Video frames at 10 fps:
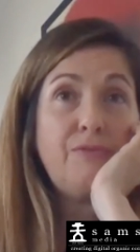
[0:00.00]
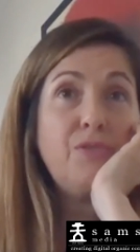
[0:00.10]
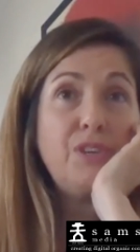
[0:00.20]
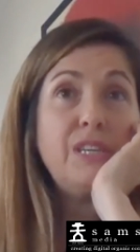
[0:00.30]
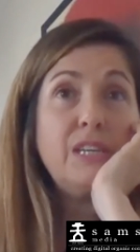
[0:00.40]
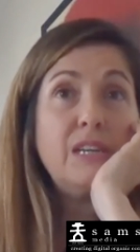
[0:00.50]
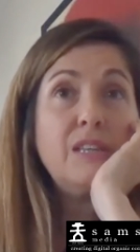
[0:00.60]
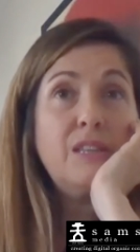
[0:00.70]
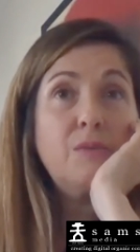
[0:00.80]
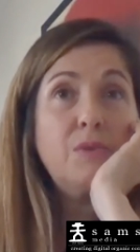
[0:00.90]
a year. I
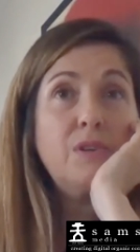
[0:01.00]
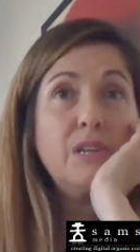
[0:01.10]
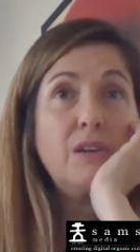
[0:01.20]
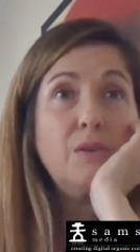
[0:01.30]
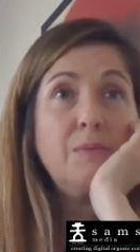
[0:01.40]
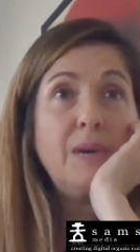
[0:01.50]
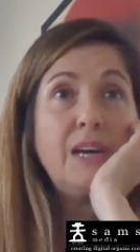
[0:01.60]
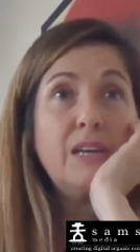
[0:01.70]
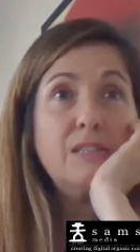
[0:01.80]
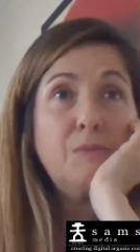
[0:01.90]
think we're gonna go
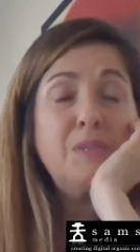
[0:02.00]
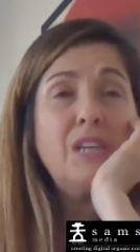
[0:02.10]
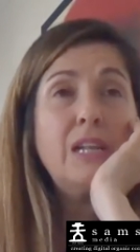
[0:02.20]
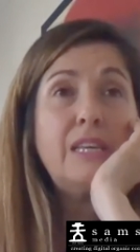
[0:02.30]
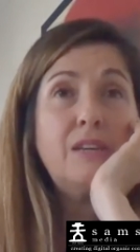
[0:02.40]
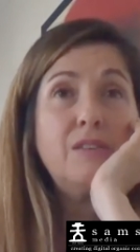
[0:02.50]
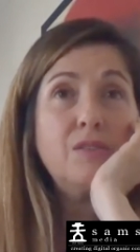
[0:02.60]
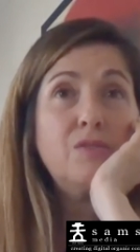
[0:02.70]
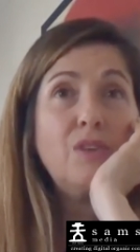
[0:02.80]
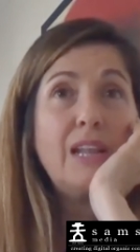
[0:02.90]
back, especially here in
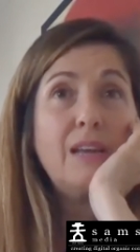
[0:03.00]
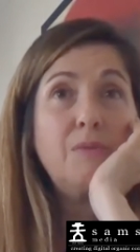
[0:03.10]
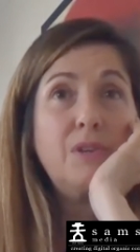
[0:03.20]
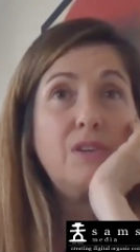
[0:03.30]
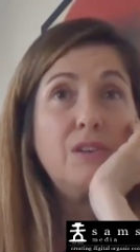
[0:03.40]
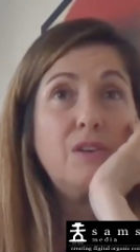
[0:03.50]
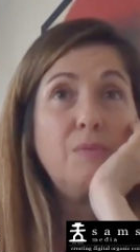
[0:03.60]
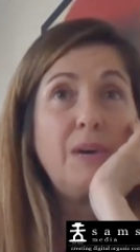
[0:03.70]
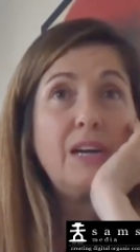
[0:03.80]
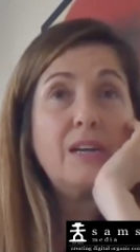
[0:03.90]
Australia. We're gonna go
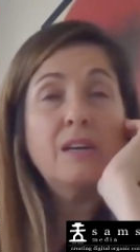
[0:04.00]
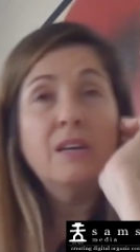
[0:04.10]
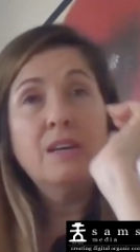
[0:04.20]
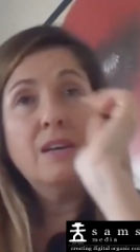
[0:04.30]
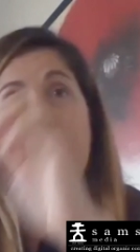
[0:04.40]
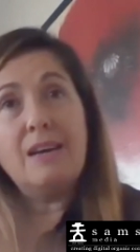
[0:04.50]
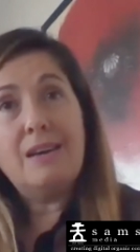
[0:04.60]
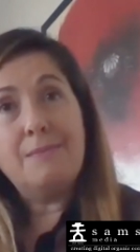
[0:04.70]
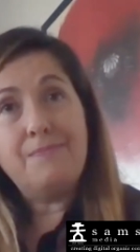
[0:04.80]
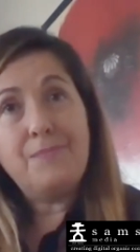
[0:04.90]
back
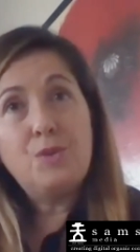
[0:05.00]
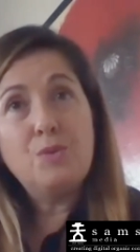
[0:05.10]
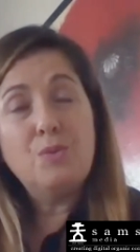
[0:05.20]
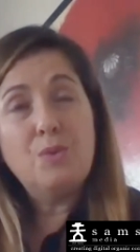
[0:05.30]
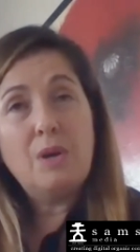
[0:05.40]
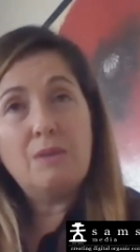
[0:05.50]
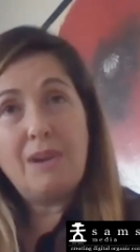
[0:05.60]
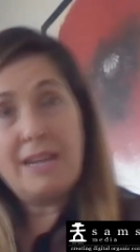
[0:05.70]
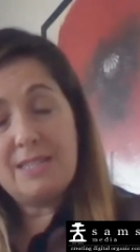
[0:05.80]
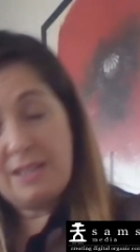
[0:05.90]
to a
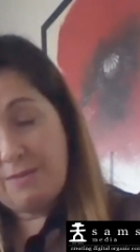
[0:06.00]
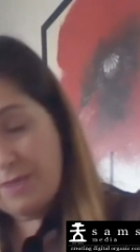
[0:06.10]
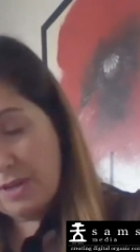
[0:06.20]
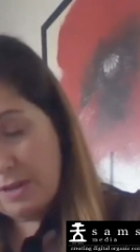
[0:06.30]
relative